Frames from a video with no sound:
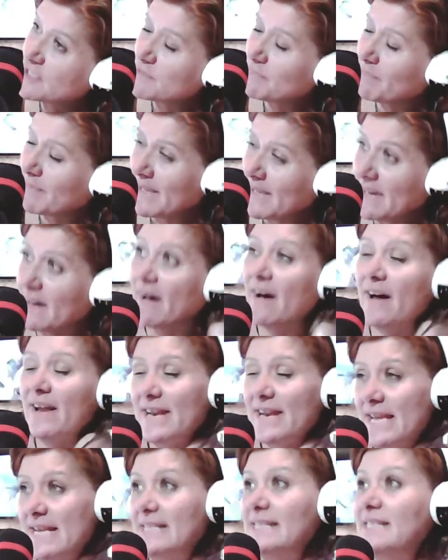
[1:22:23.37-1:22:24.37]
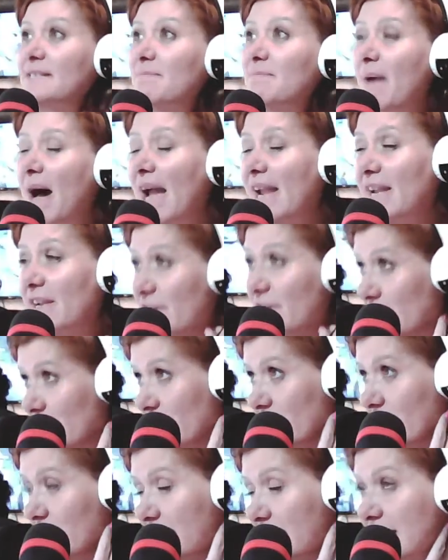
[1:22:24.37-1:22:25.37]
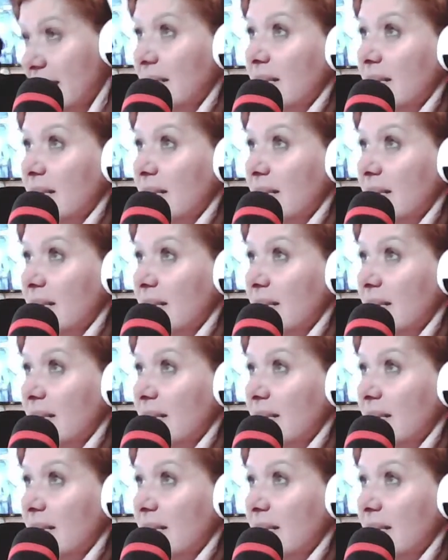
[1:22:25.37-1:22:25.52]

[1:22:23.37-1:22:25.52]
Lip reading: be honest, my girls,